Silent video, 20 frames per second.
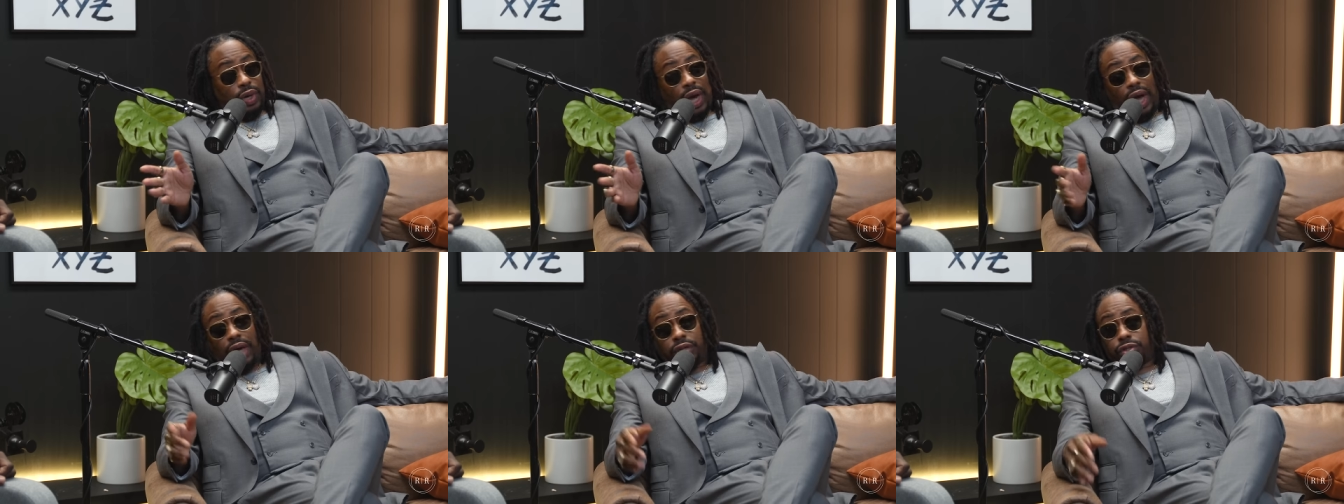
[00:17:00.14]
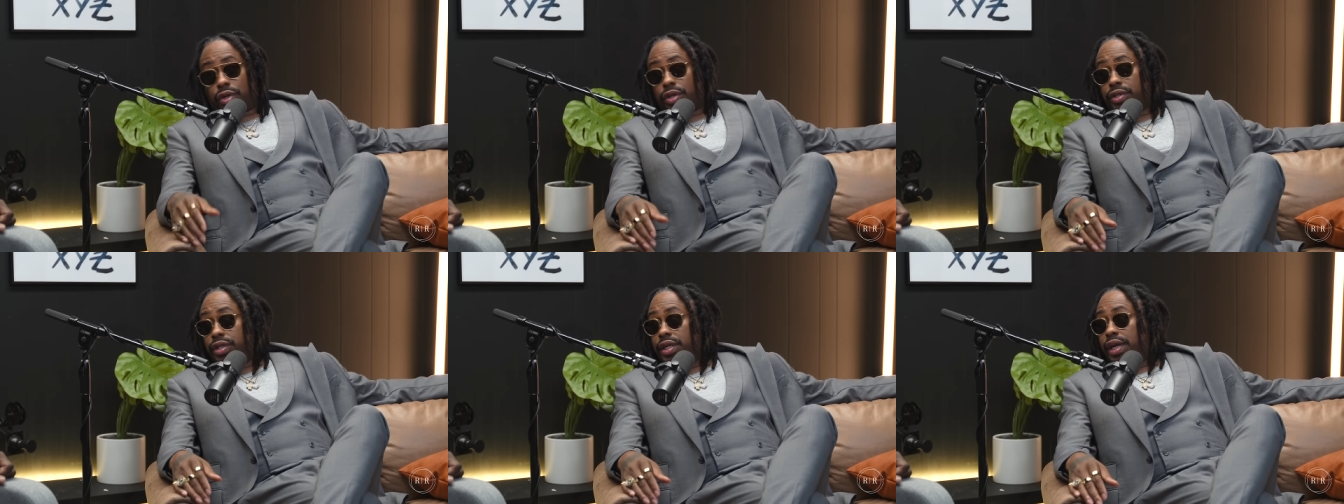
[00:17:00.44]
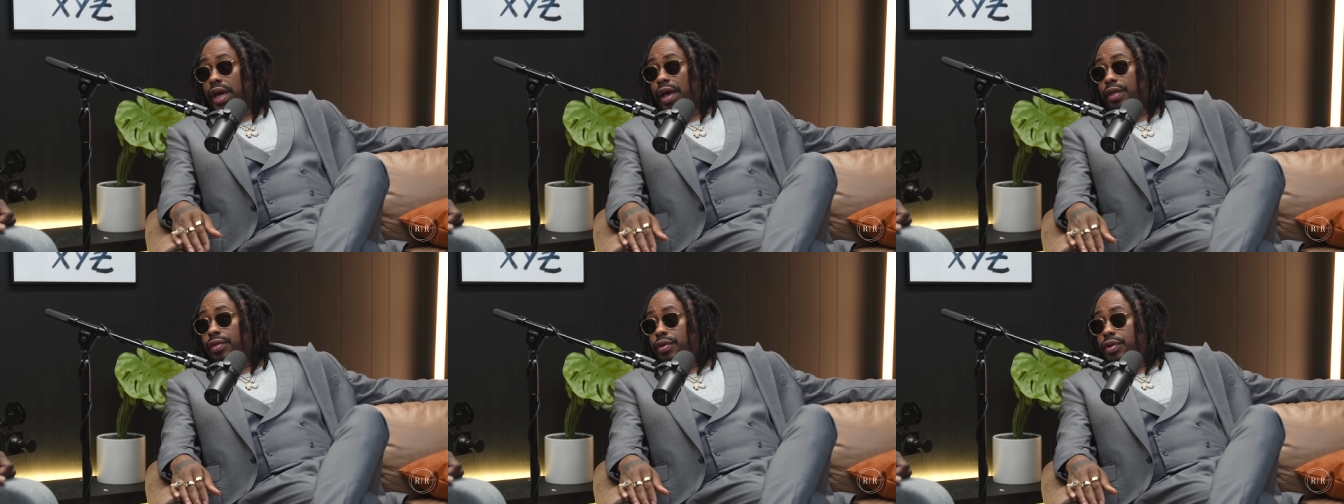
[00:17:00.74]
guys aren't
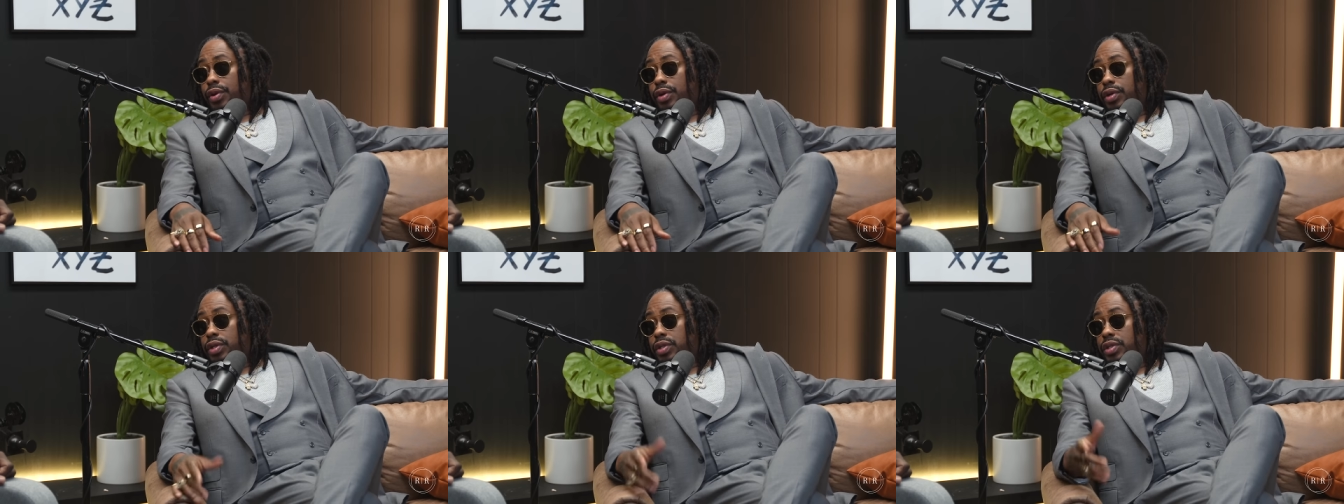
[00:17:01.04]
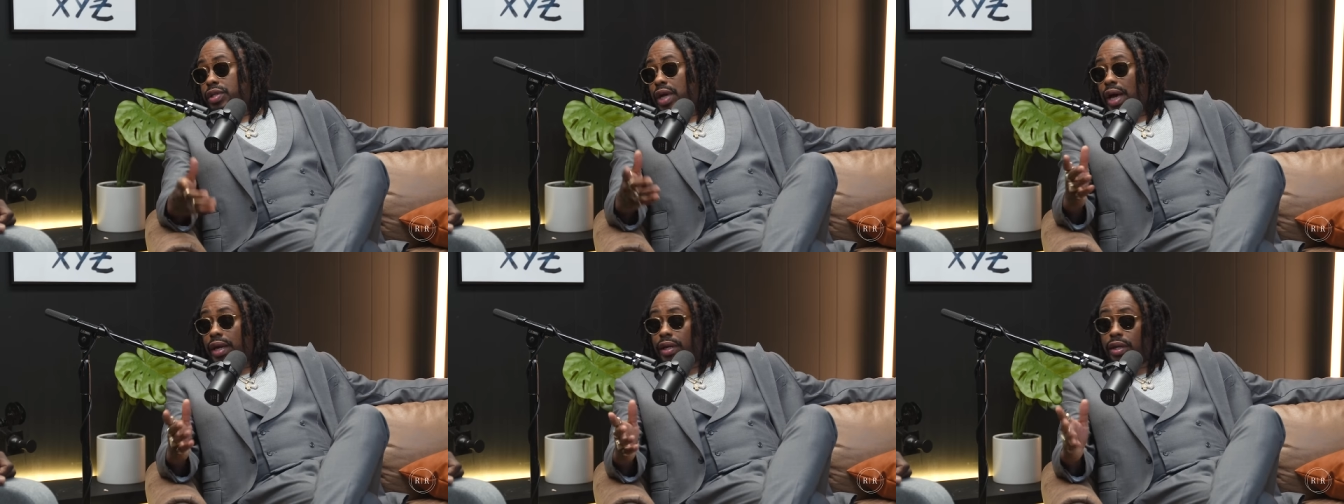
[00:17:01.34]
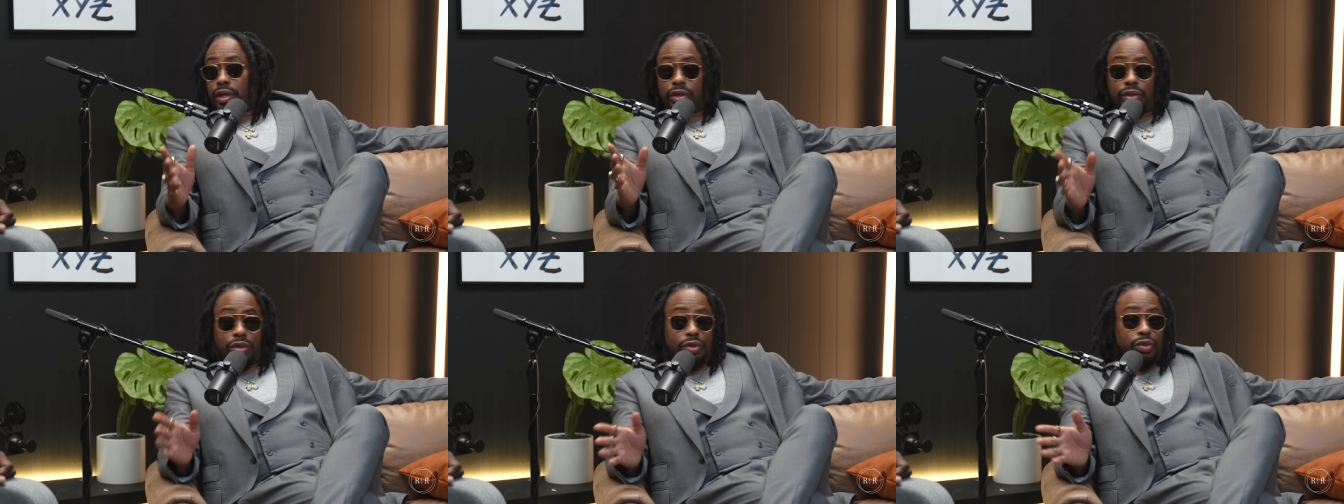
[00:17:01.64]
together and
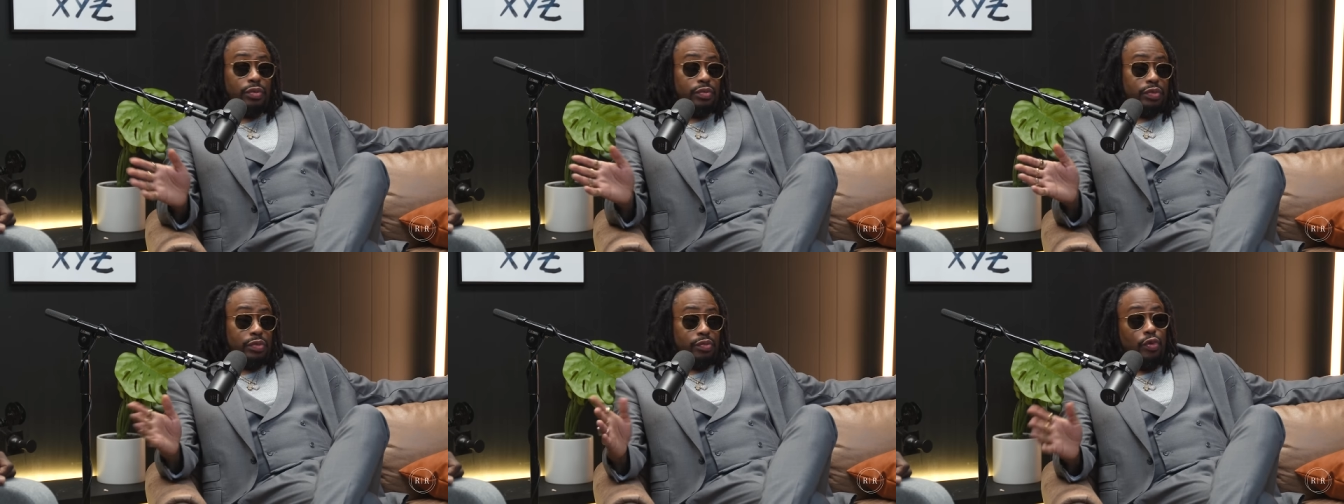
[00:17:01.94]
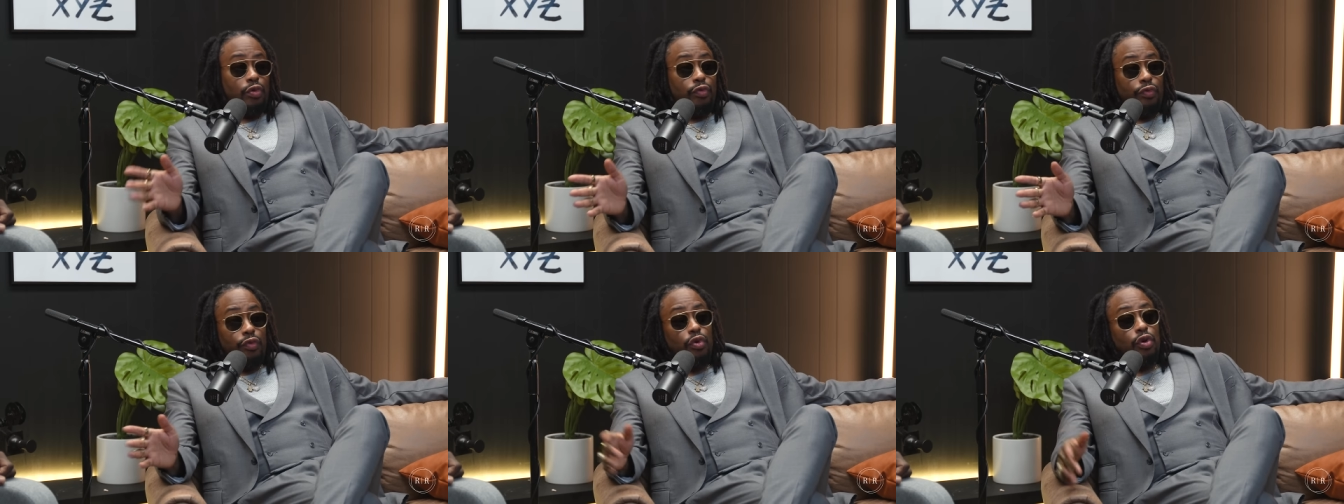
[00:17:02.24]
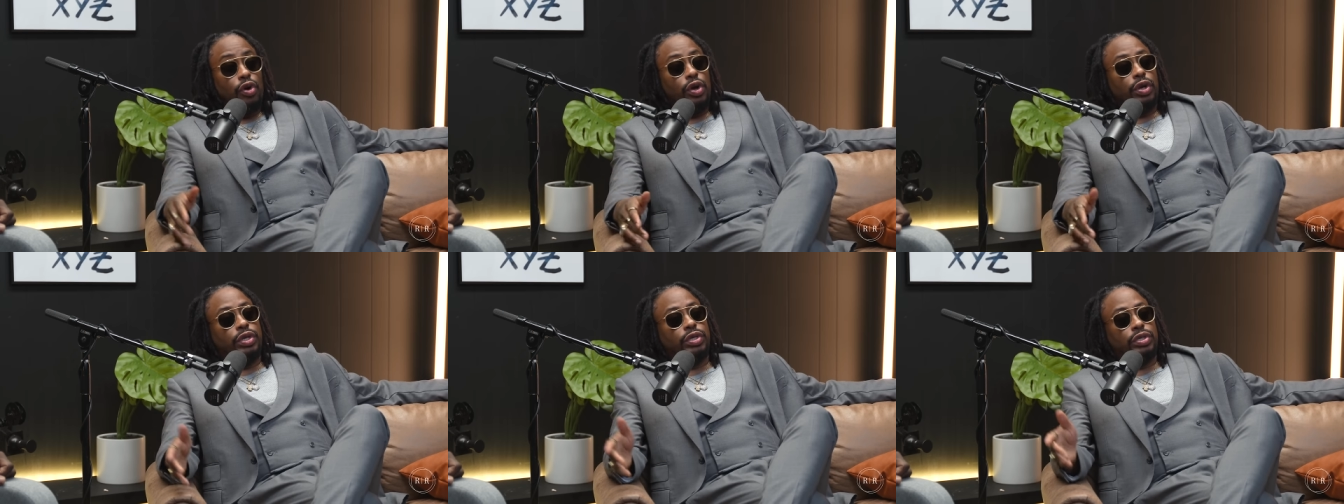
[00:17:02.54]
deciding, you know, to move
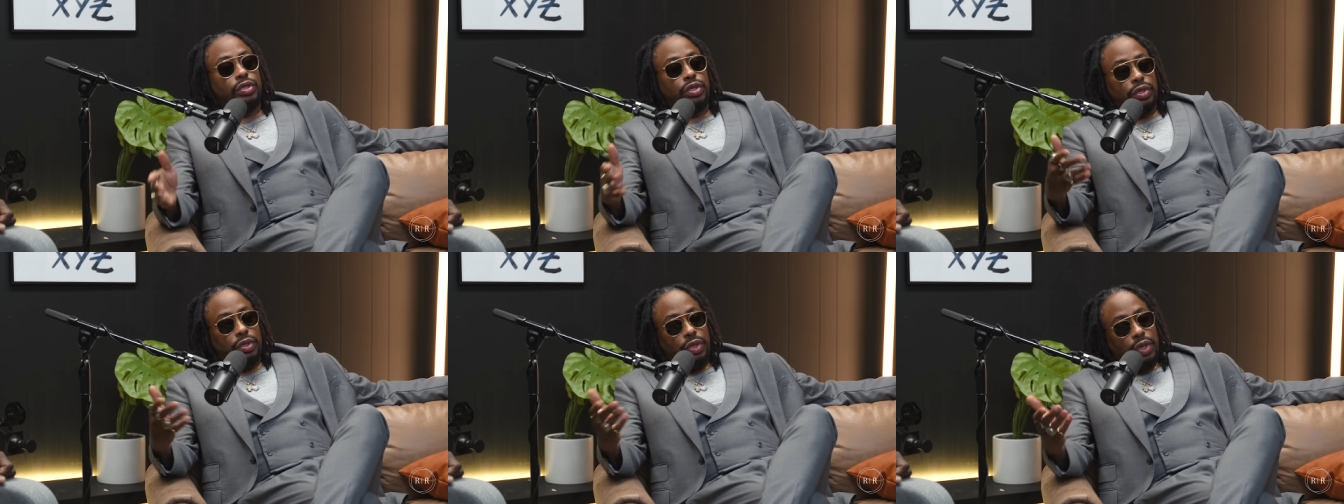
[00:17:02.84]
on and